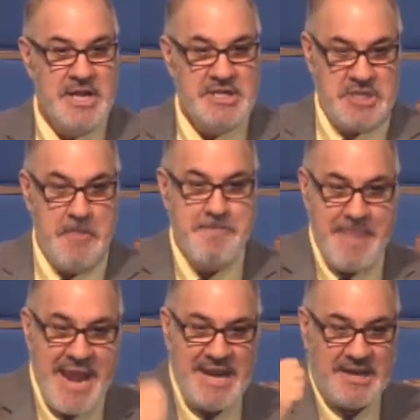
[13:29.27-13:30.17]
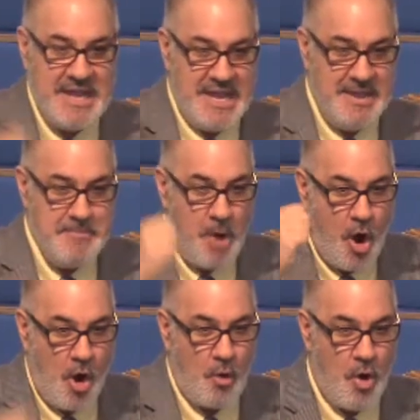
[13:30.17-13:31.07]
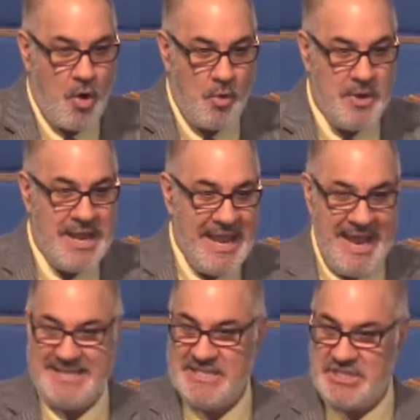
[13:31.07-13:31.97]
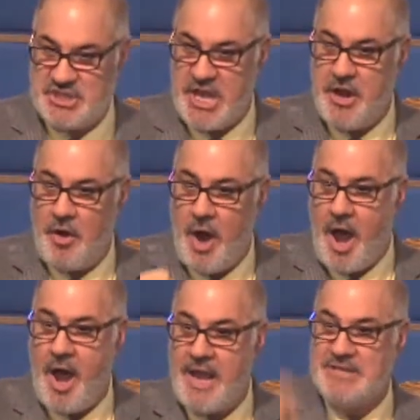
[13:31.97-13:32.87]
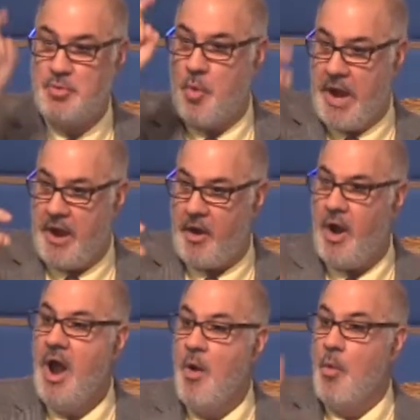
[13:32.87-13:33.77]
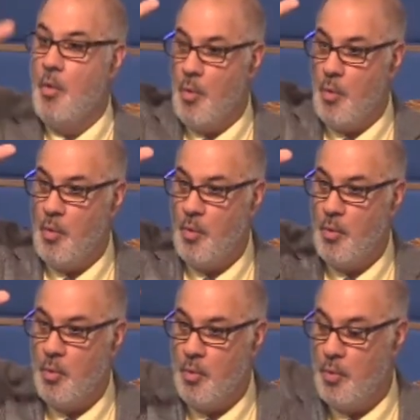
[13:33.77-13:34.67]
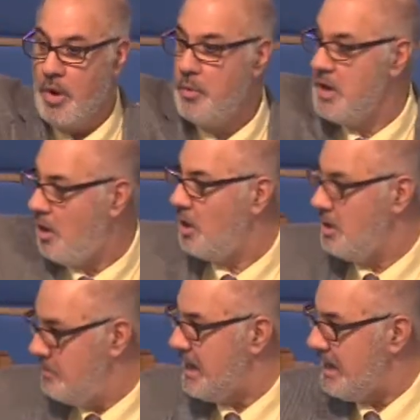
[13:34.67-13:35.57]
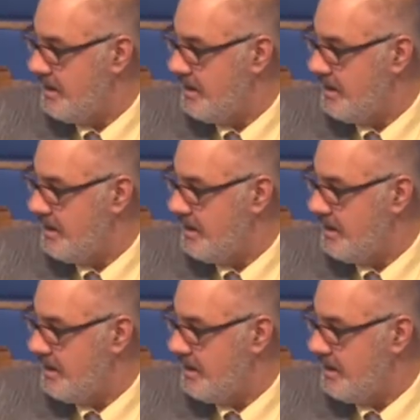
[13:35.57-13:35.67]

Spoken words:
To make Him our own and to set our eyes where we are going to be.